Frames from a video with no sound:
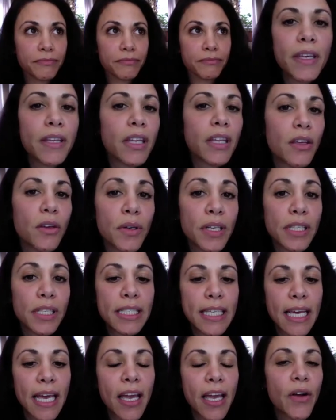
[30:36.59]
Thing that you could
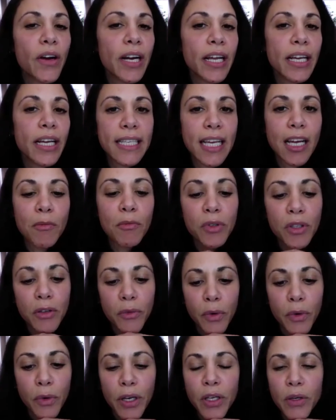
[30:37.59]
say, or an example of
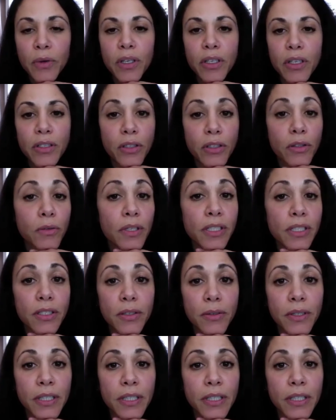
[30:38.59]
what you could do, is you
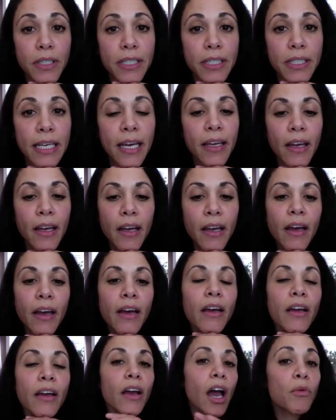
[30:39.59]
could say,
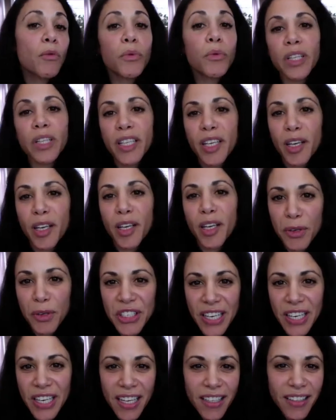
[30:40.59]
I really
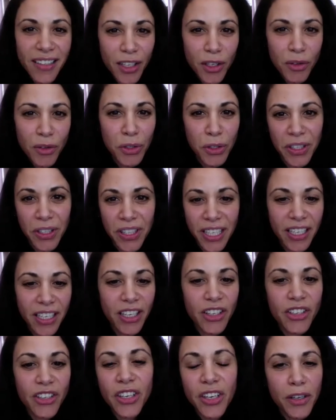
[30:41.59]
appreciate that you took the
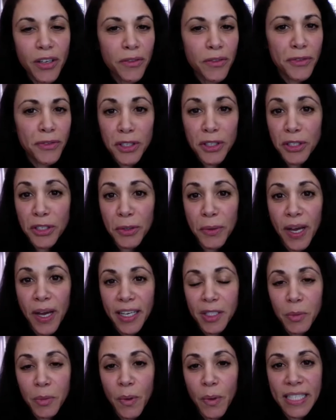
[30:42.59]
initiative to do
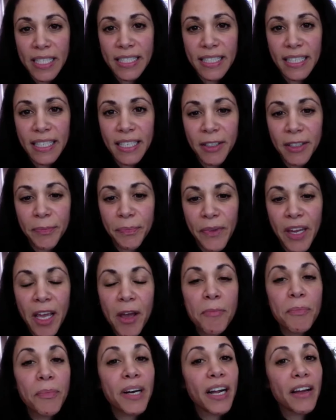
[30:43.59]
XYZ,
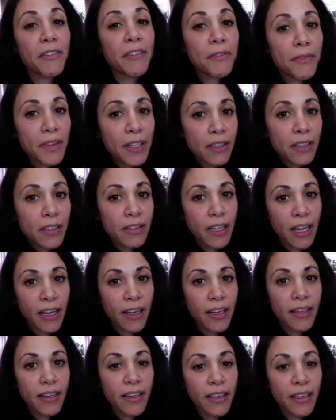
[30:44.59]
but I feel
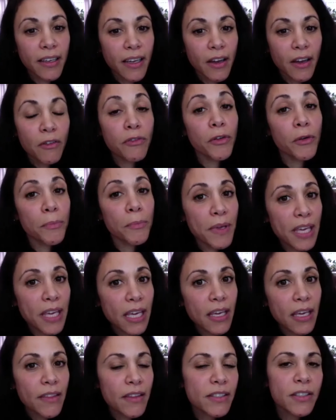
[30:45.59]
like for
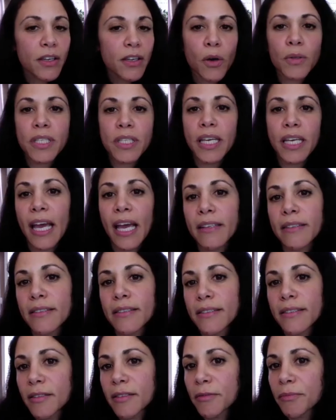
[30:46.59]
me, this goes
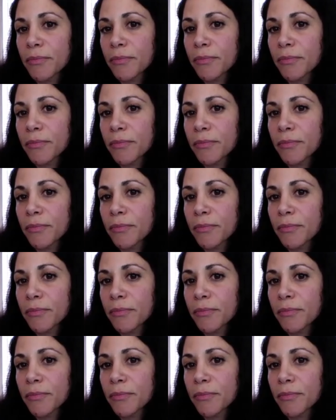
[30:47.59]
against